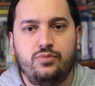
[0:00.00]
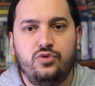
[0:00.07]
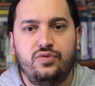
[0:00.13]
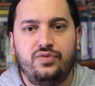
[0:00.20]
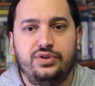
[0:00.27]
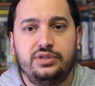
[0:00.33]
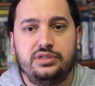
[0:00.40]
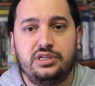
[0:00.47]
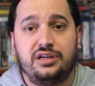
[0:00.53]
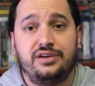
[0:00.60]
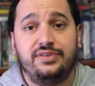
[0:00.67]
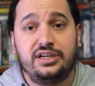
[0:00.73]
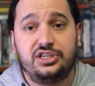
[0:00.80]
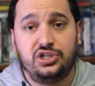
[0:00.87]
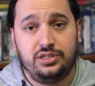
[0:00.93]
movies that I've
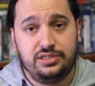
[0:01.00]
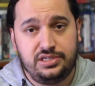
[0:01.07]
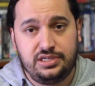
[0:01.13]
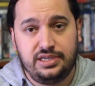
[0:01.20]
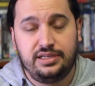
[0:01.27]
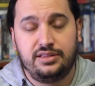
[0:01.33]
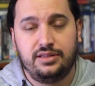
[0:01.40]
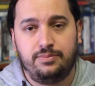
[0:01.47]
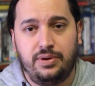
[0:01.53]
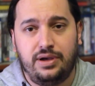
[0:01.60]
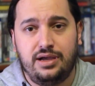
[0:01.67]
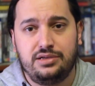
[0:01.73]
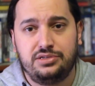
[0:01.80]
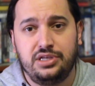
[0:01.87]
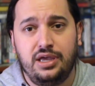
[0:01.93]
actually seen in the
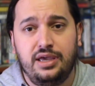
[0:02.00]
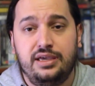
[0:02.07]
past.